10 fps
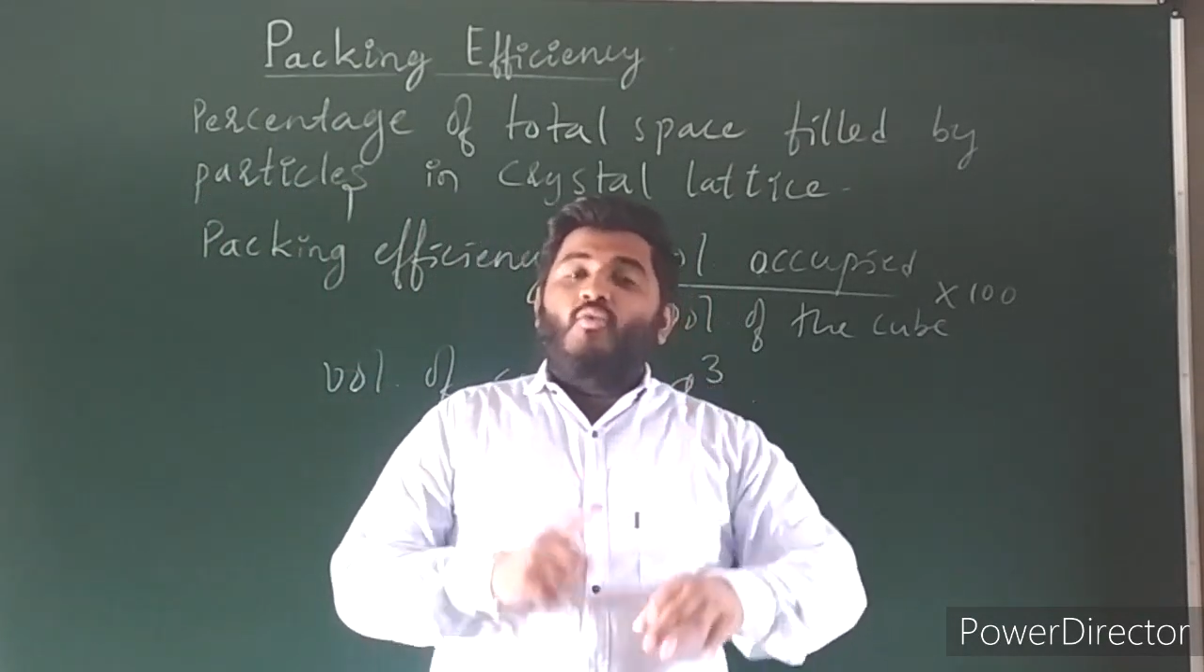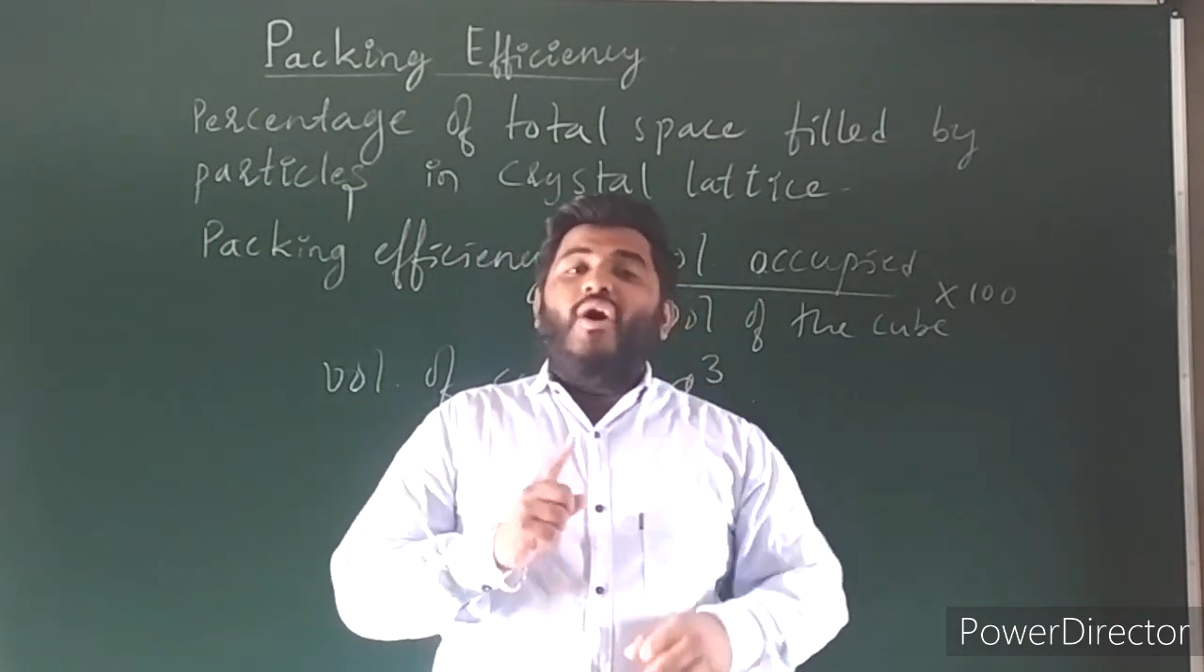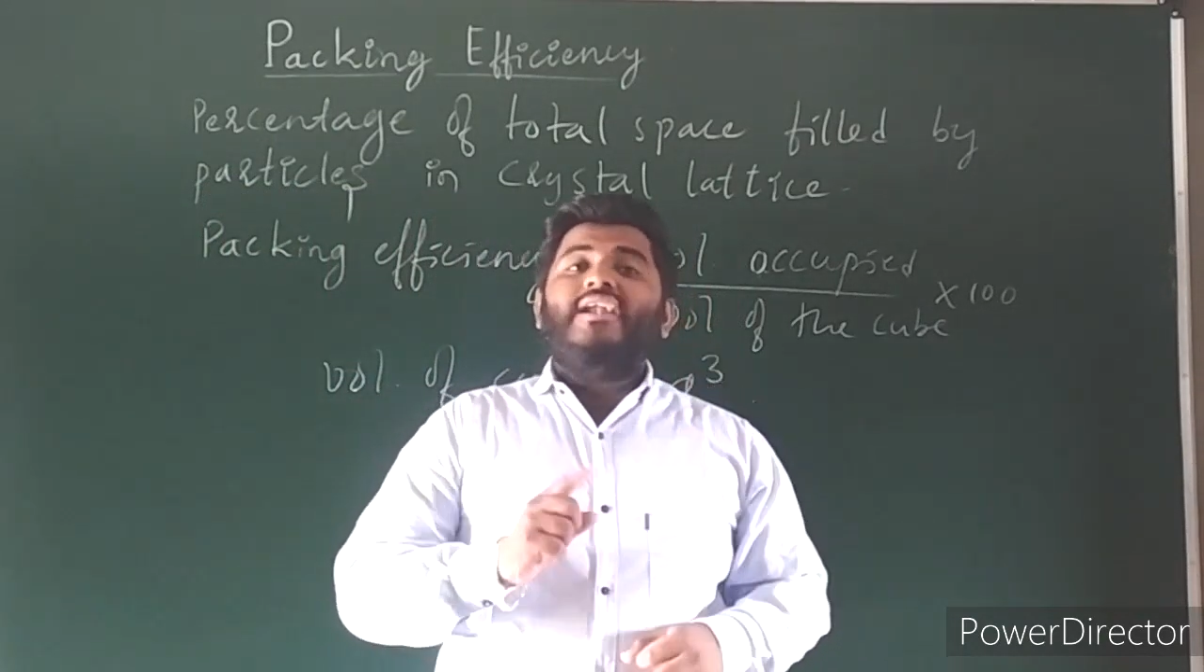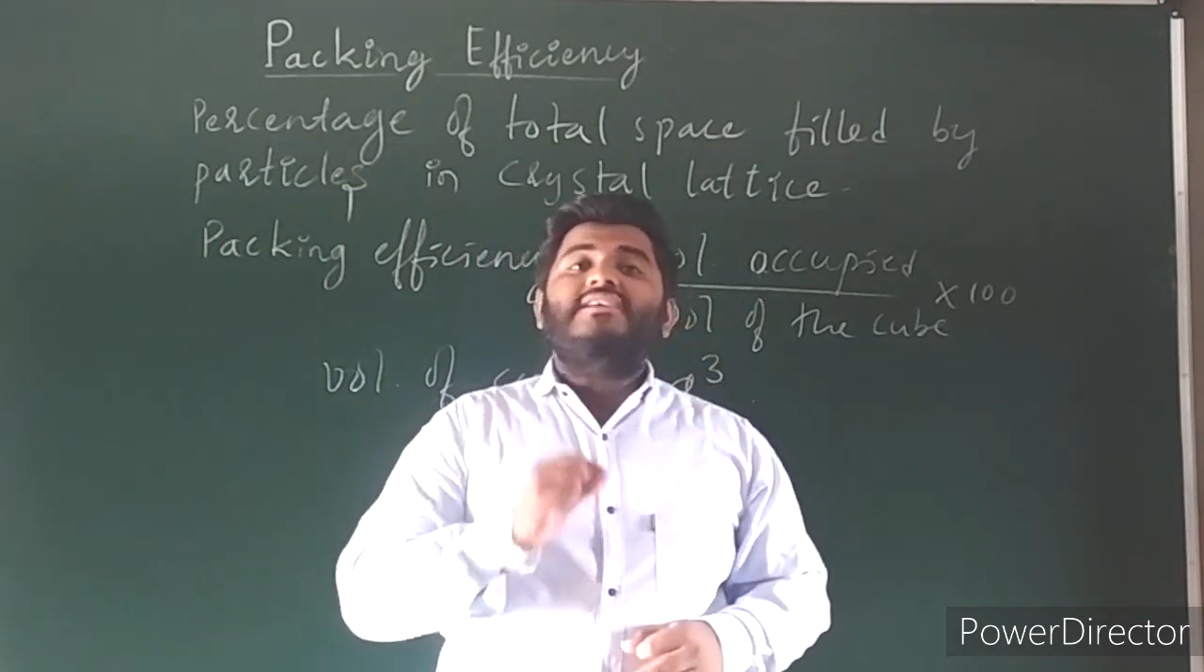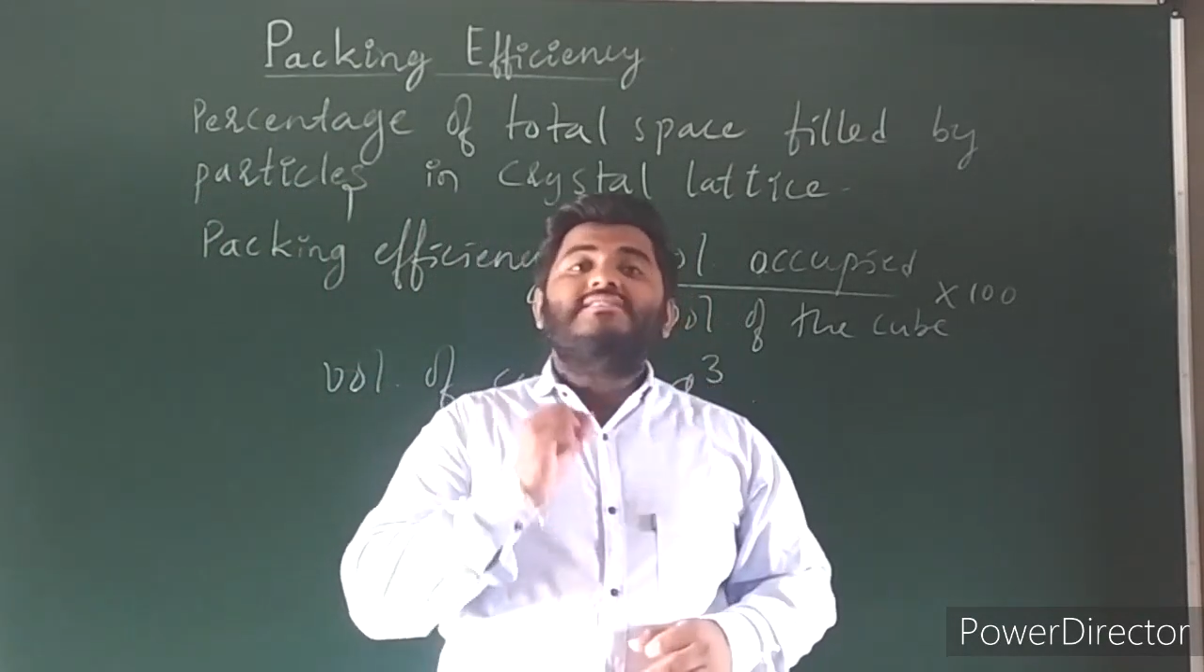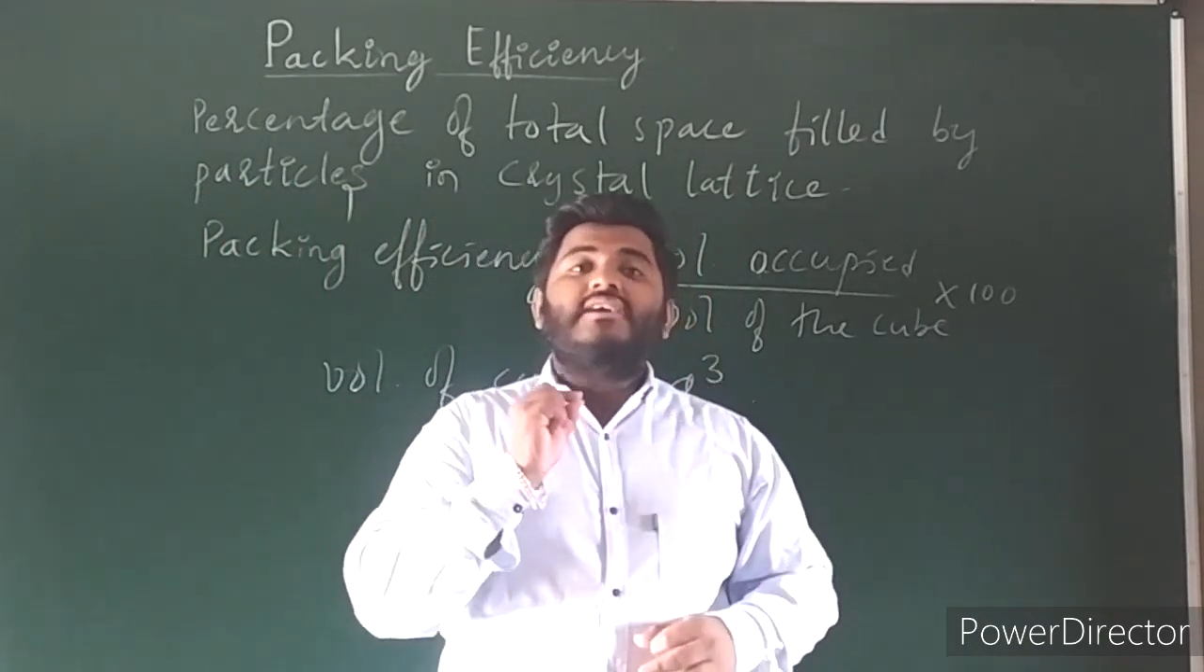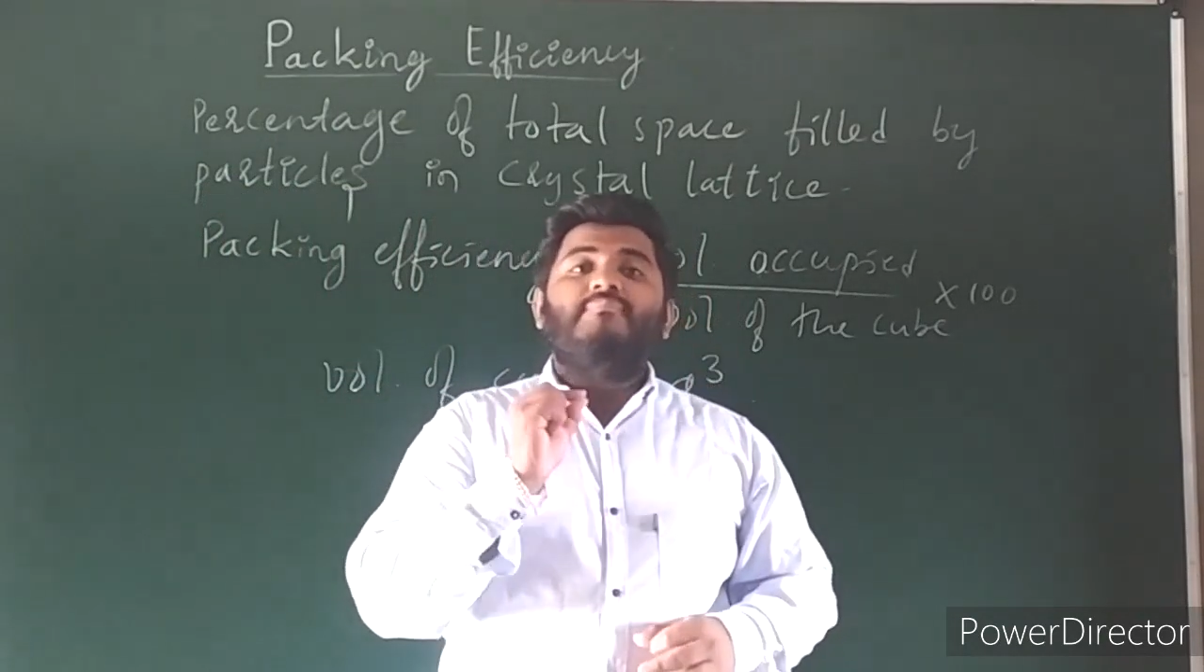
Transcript: one is